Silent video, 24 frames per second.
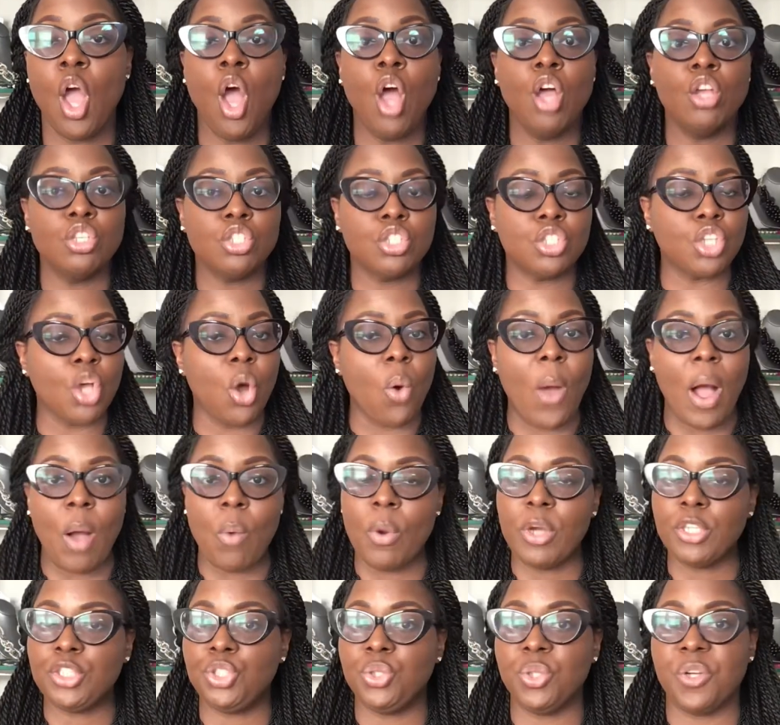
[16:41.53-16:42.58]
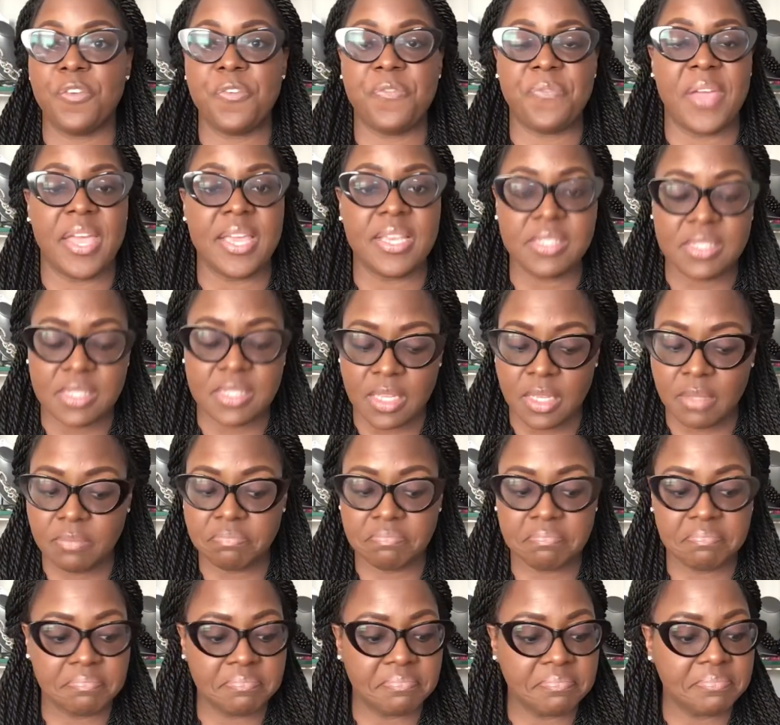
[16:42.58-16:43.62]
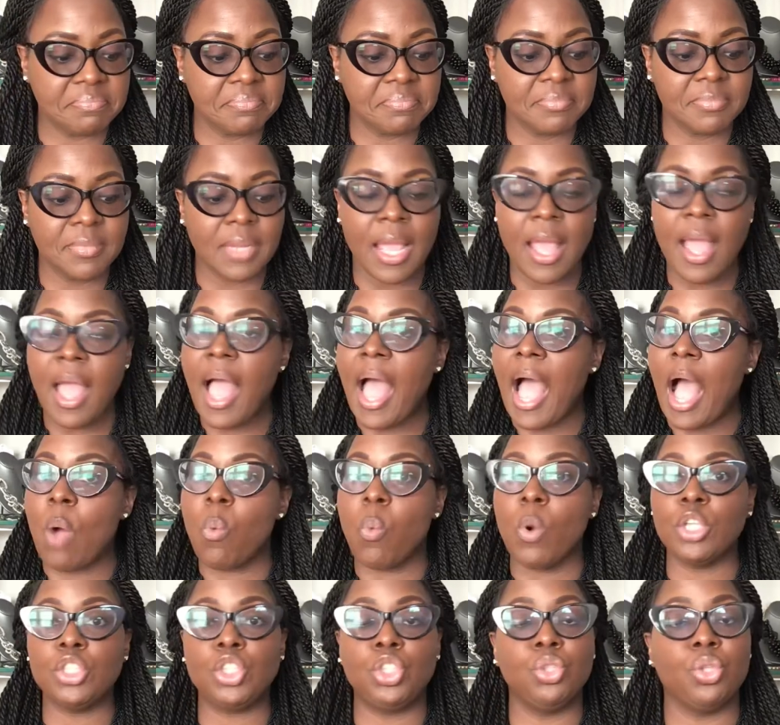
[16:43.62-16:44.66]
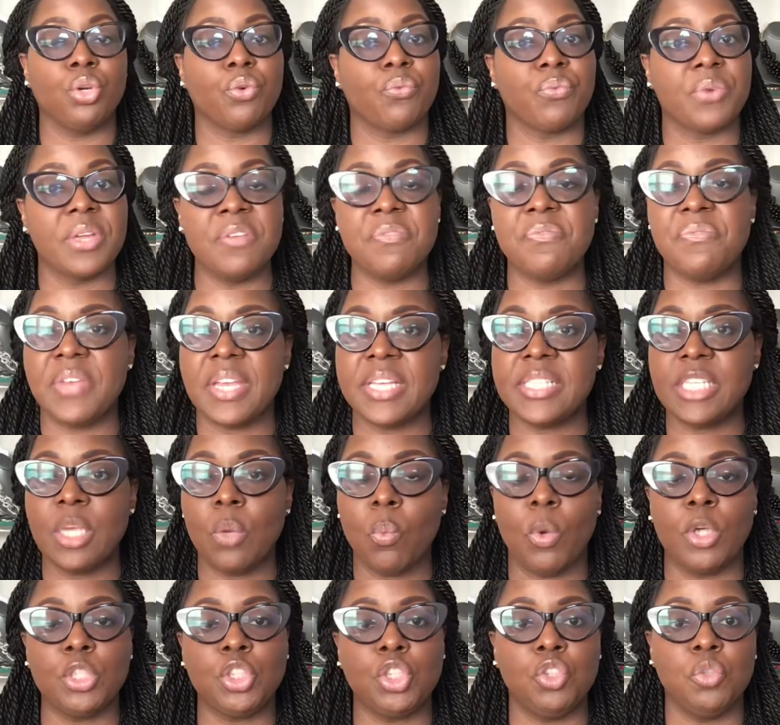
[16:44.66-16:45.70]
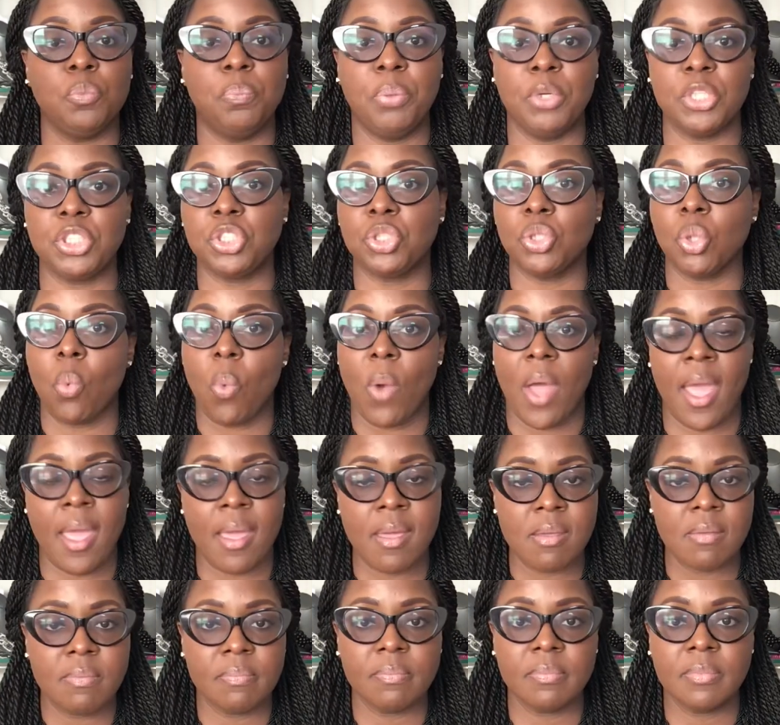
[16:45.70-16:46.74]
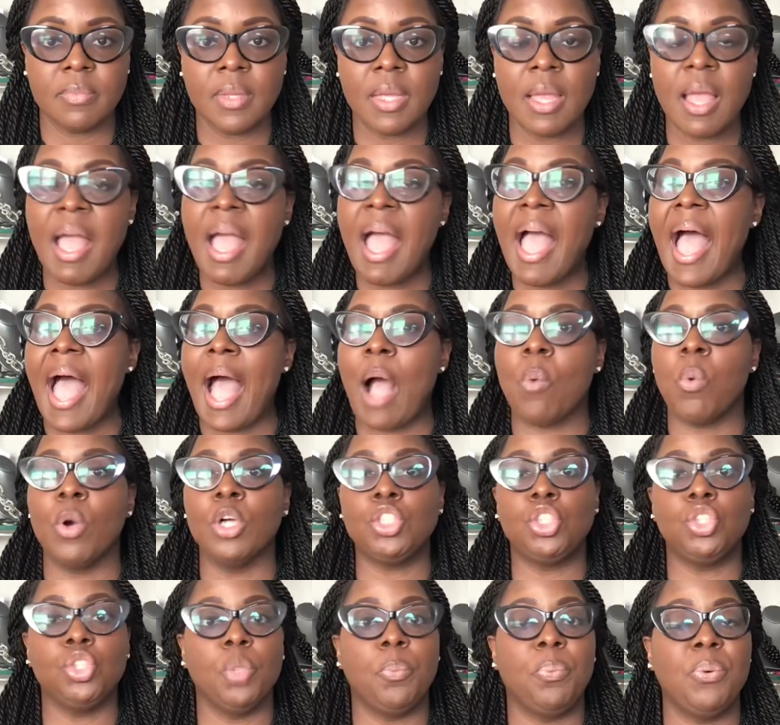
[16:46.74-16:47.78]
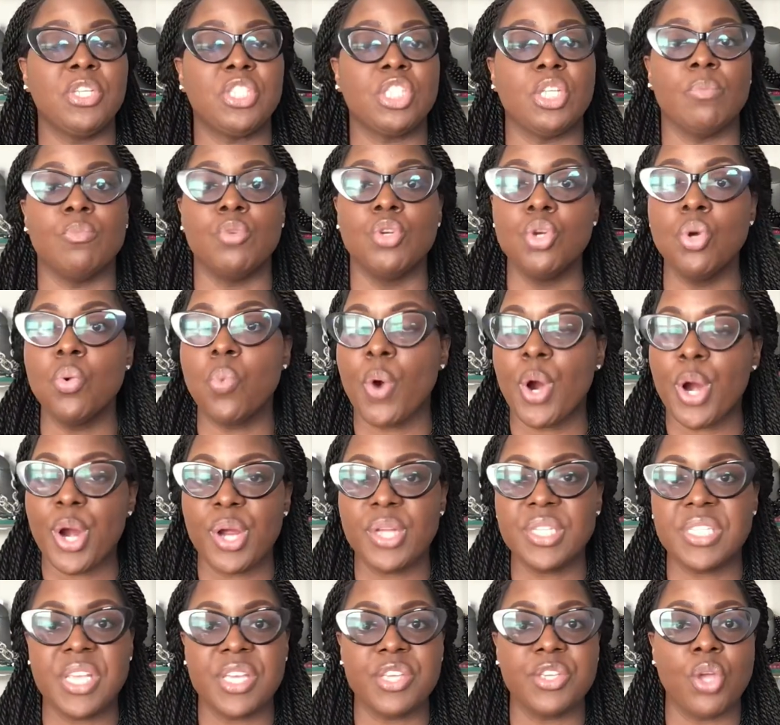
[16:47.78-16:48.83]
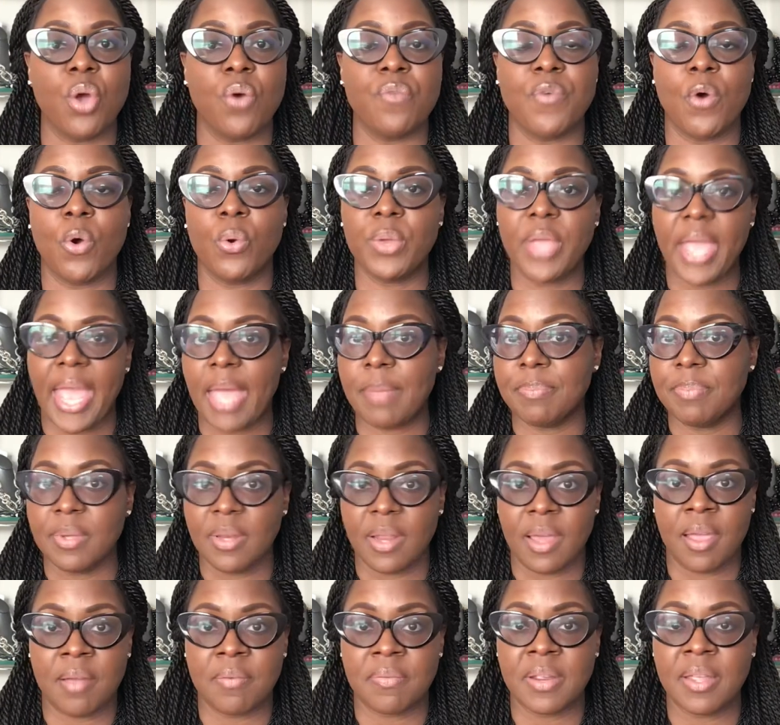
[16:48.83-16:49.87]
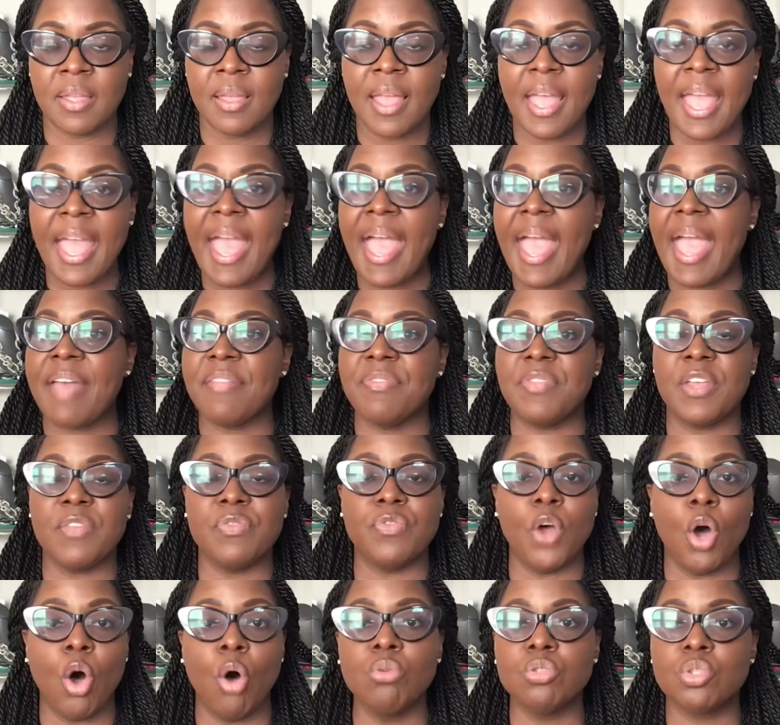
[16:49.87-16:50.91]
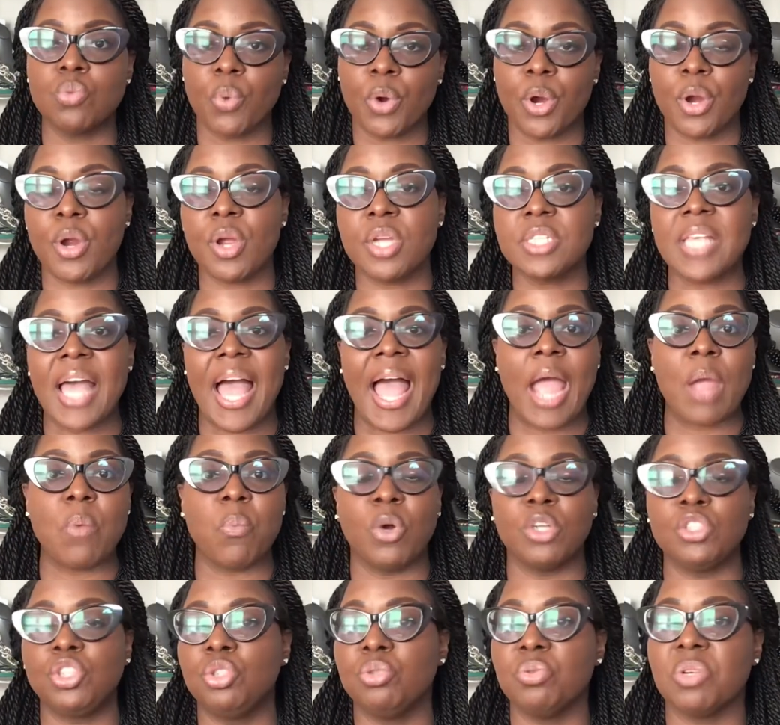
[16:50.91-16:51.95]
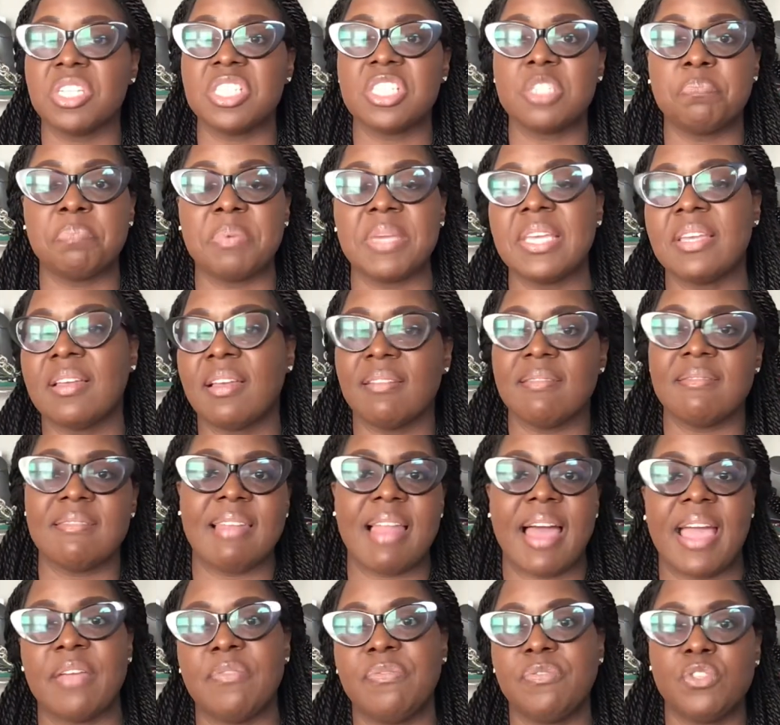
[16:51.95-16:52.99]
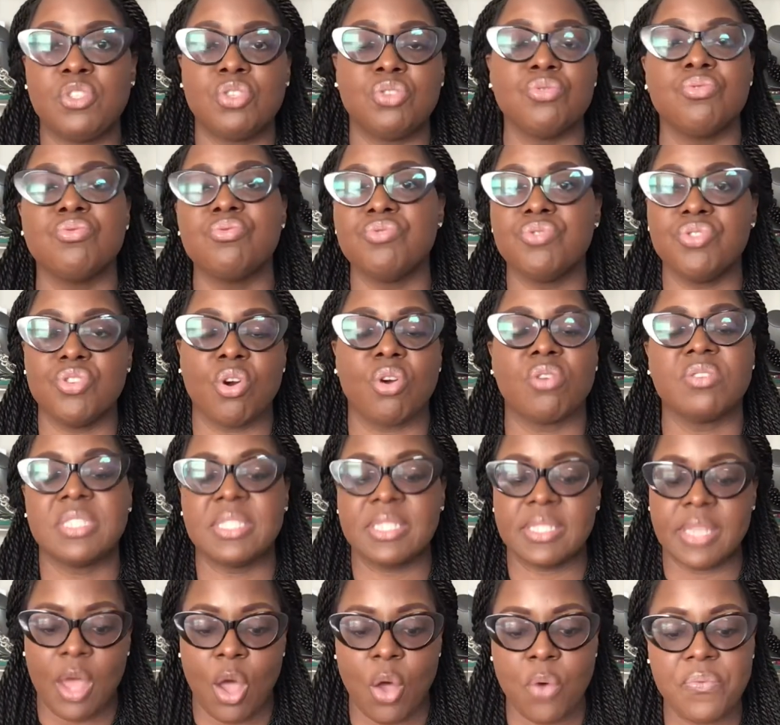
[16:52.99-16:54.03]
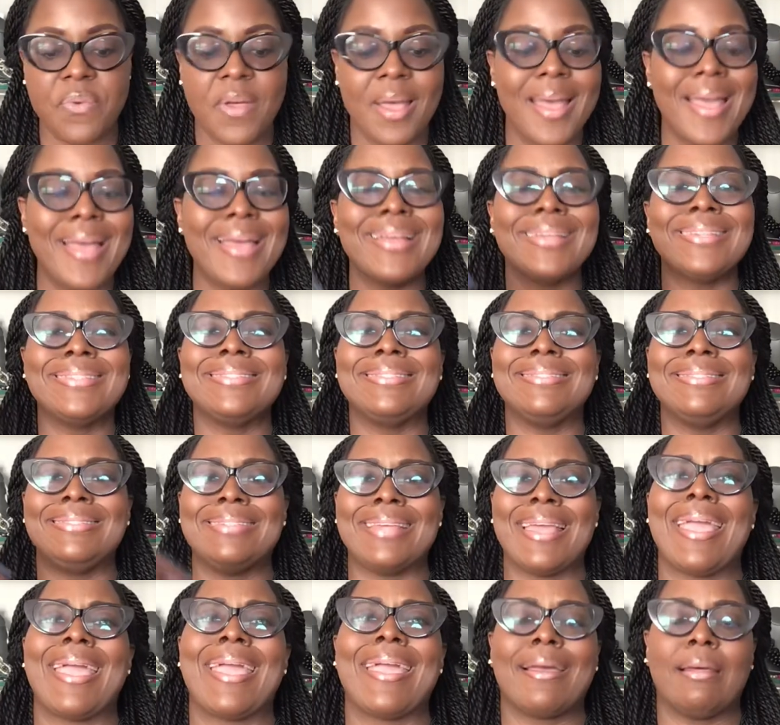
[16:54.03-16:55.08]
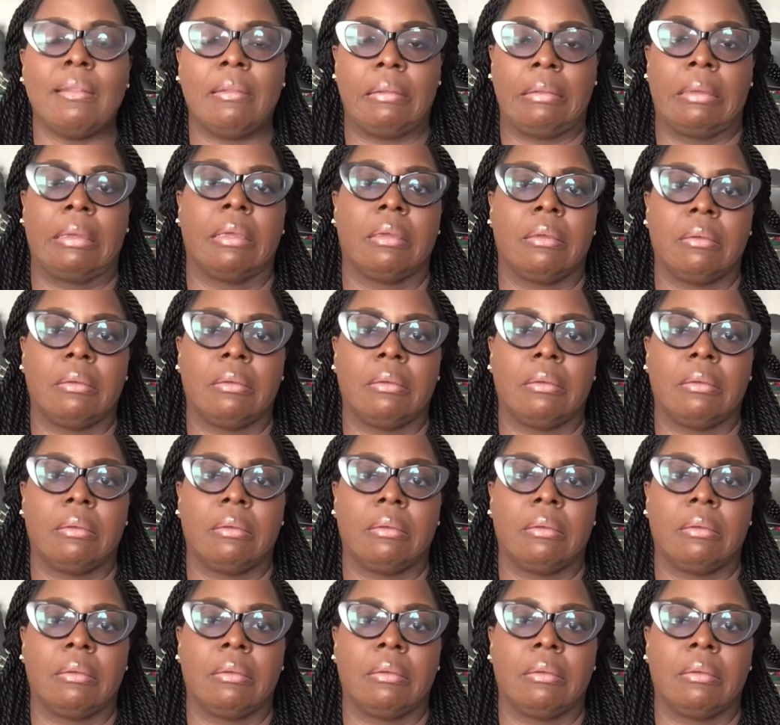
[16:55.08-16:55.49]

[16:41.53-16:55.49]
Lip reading: So I want you to face it. I want you to revisit what you pushed away. I want you to put some new words in your vocabulary. And then those words, I want you to speak life to yourself daily.